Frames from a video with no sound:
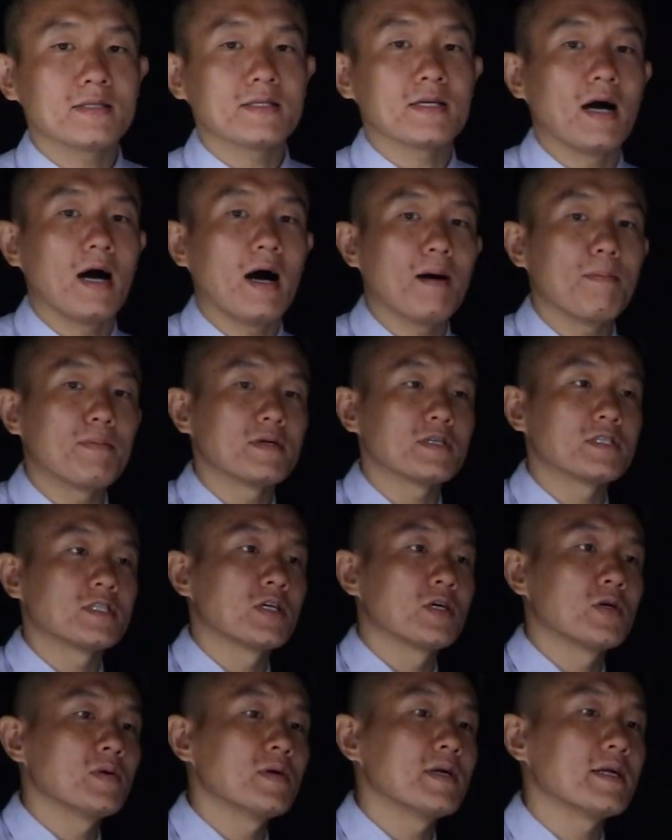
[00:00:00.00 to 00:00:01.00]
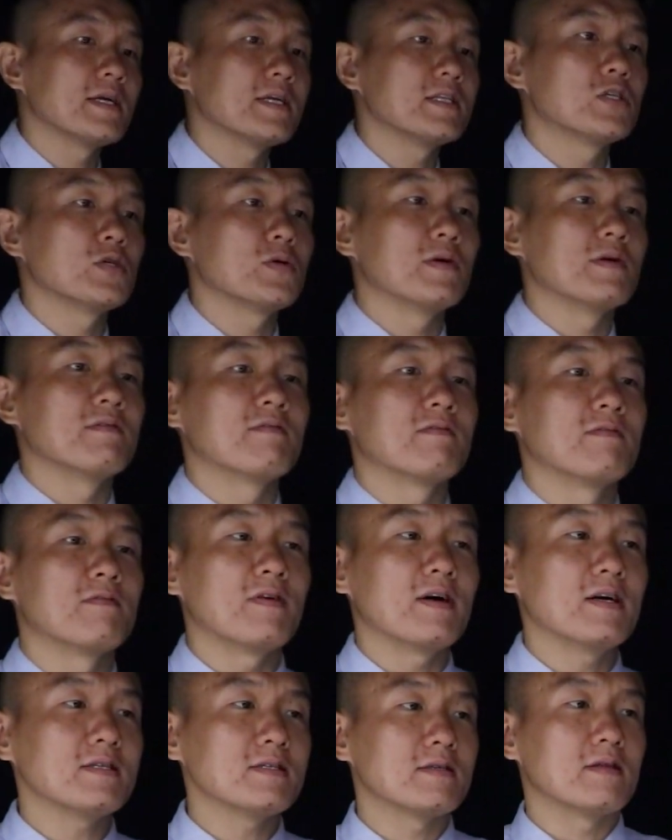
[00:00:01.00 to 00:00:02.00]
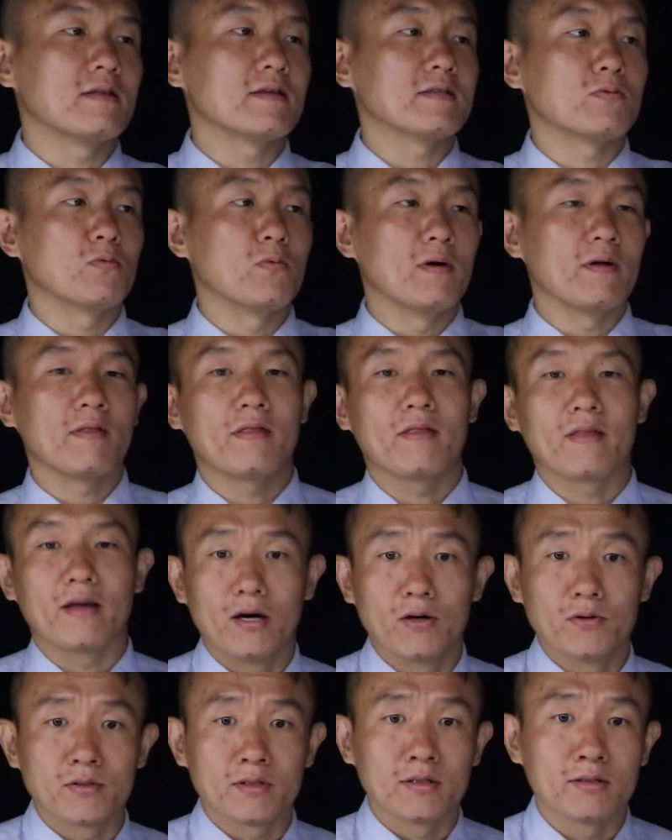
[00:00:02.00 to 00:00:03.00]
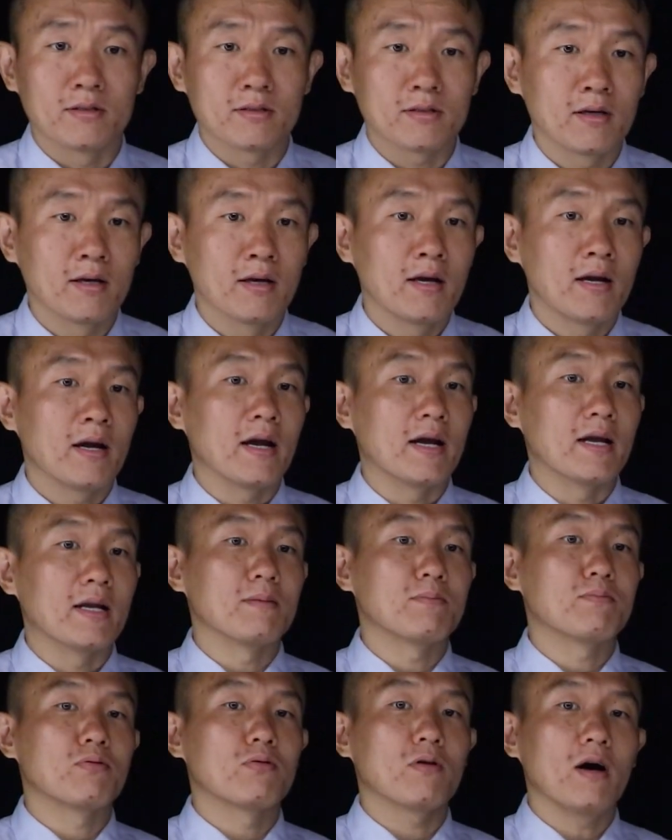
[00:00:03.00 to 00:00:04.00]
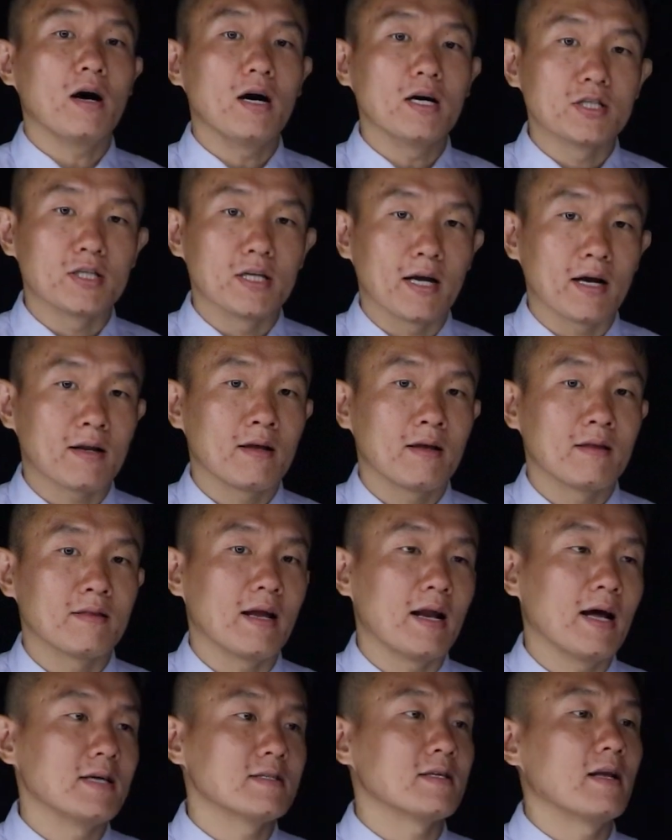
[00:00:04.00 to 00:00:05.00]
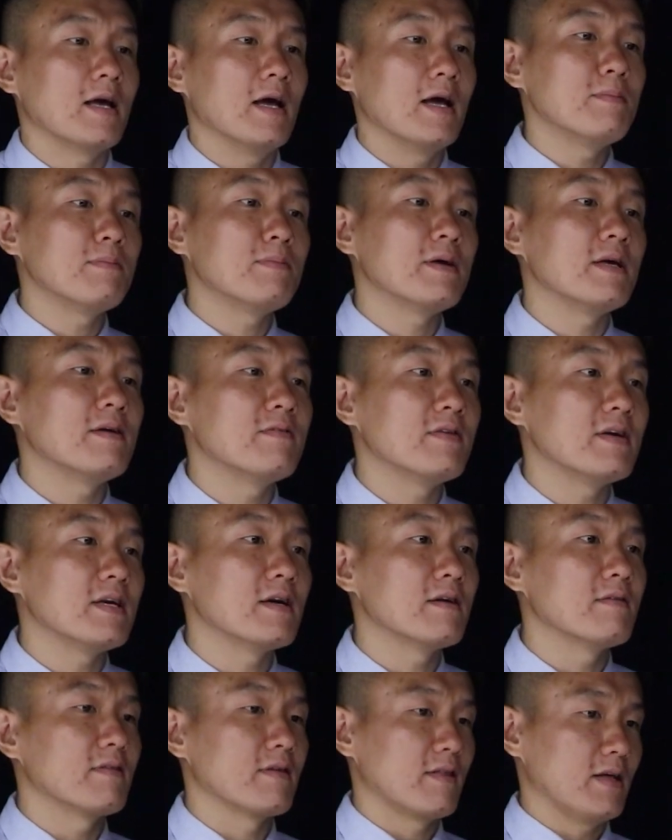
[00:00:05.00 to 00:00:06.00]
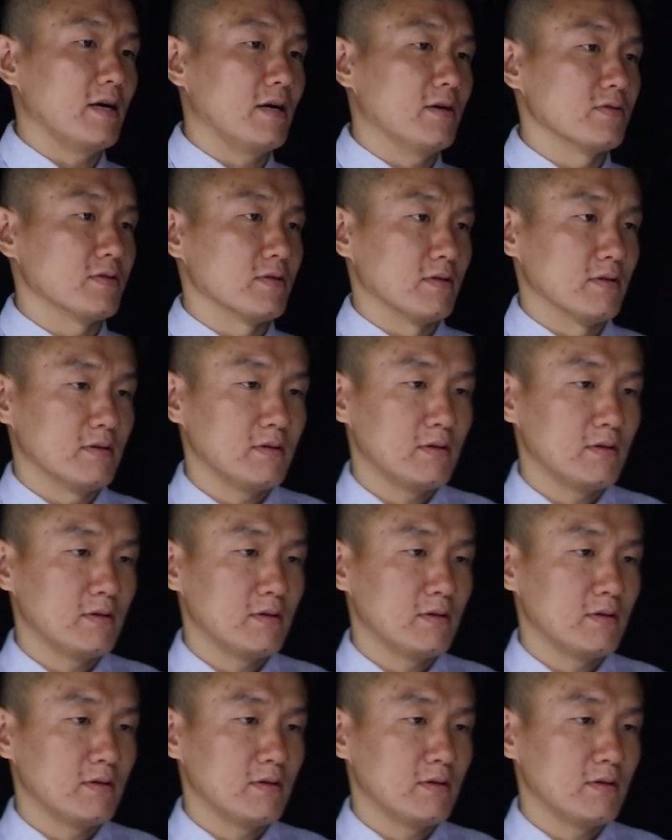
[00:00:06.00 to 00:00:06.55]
the opportunity to invest this 1,000 in a project that has an NPV of 1,000.